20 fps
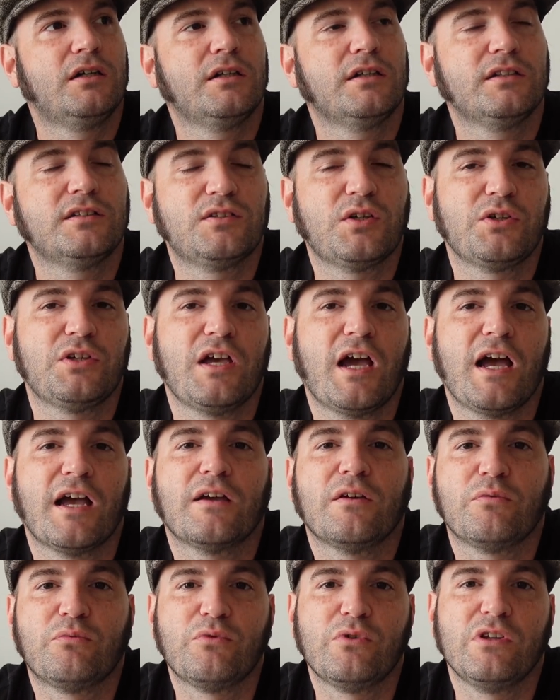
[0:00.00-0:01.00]
so yeah,
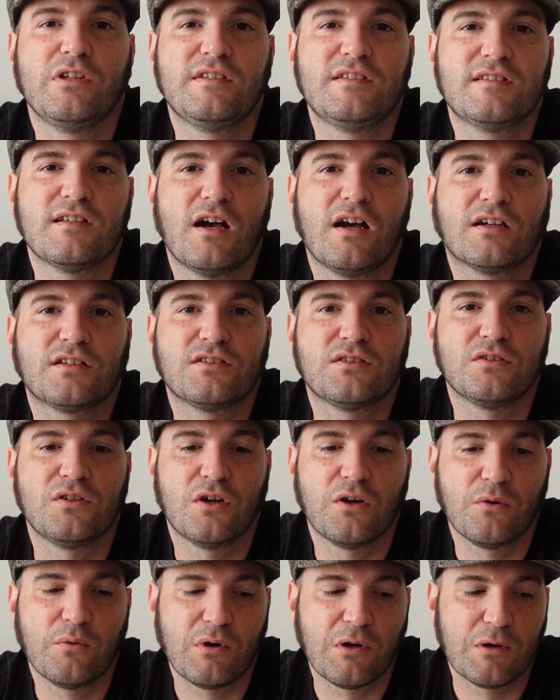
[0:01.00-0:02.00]
it really sucks,
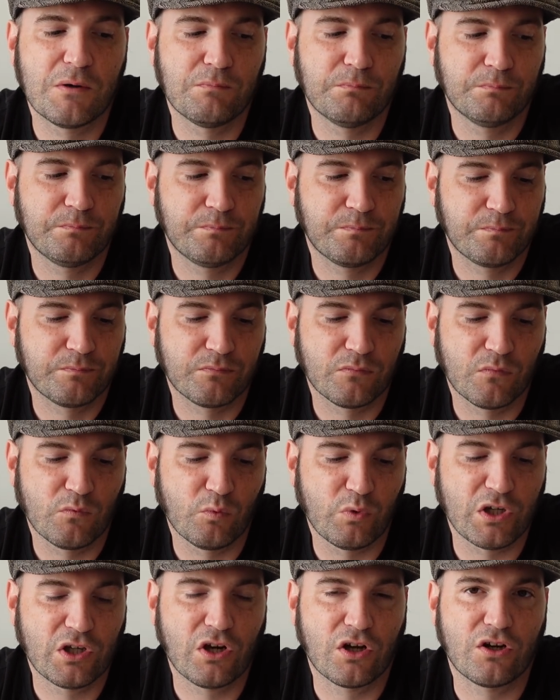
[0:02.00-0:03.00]

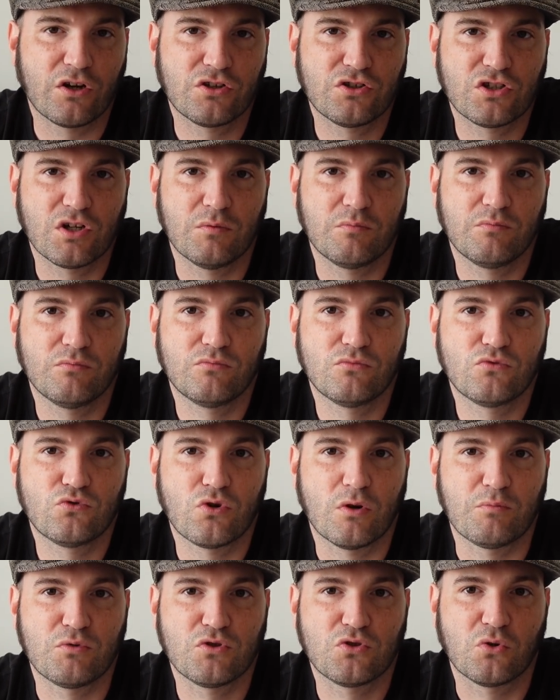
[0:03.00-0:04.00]
we cut our
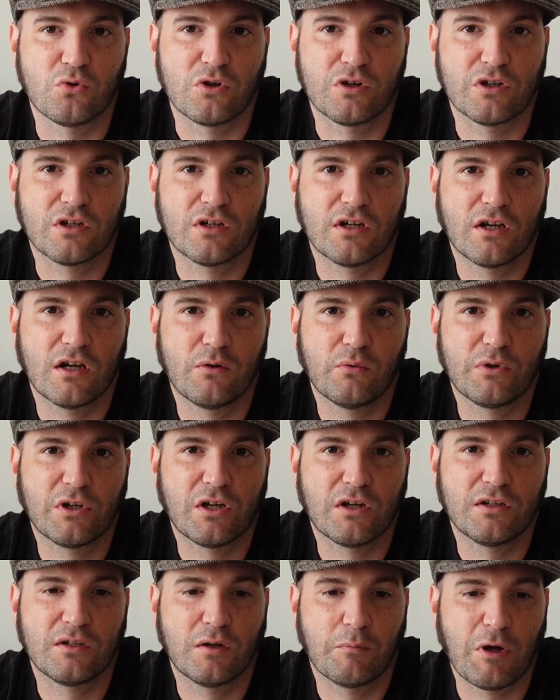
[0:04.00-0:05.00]
trip short. We
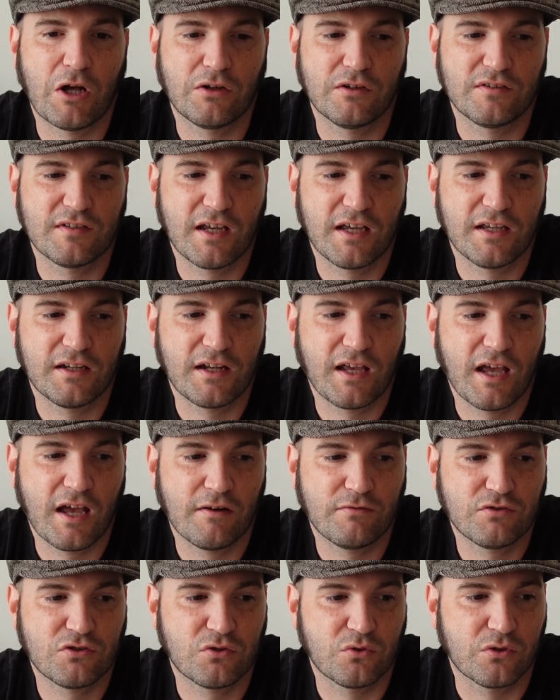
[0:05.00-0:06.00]
cut it about a day and a
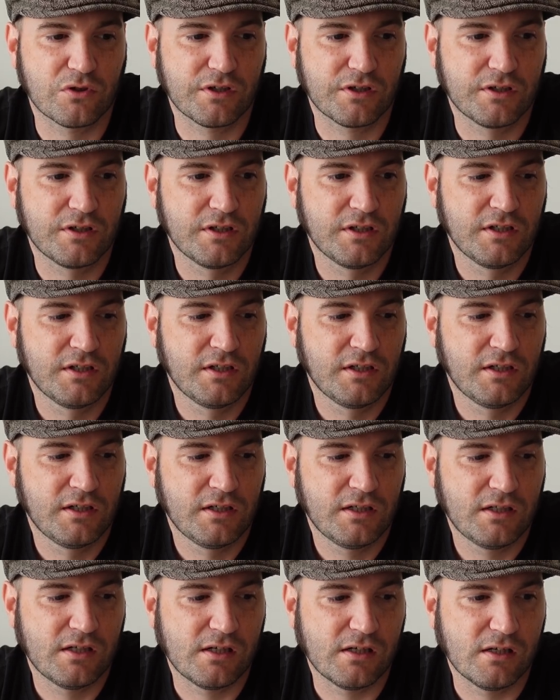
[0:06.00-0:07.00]
half short.
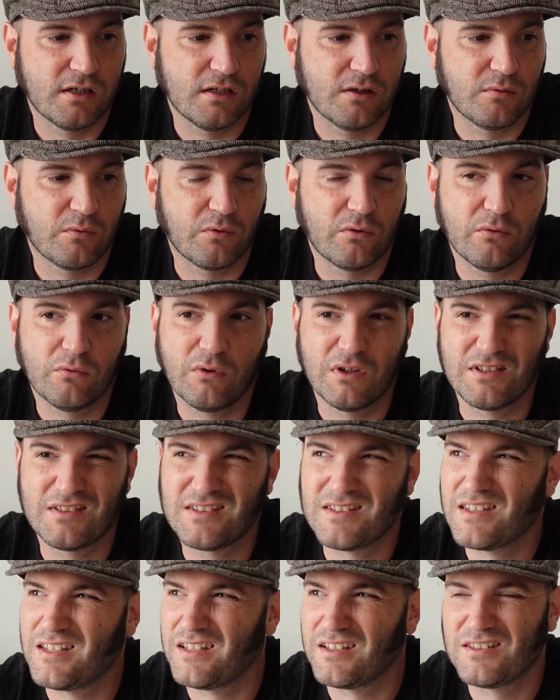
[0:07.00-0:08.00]
Once
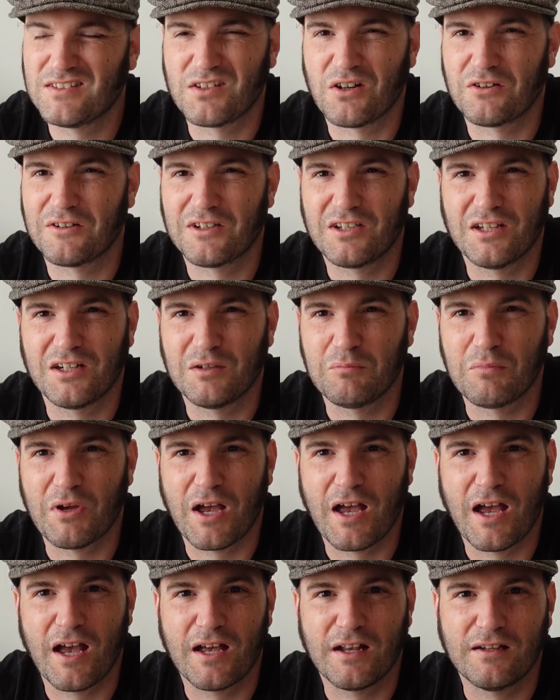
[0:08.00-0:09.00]
things started getting
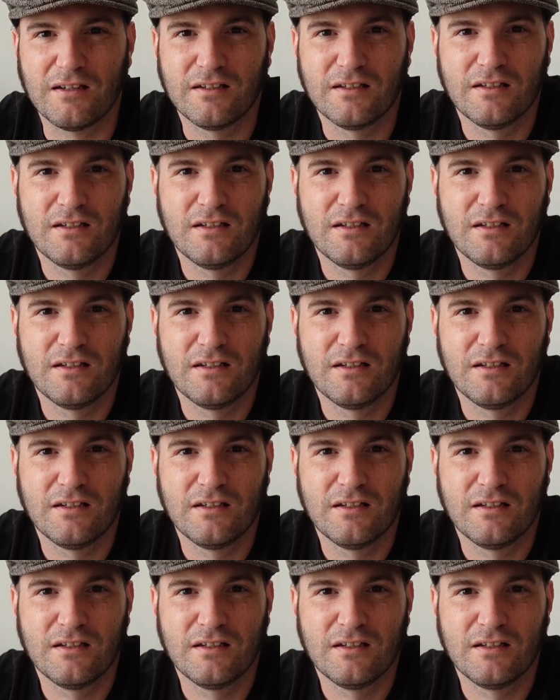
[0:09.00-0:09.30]
bad,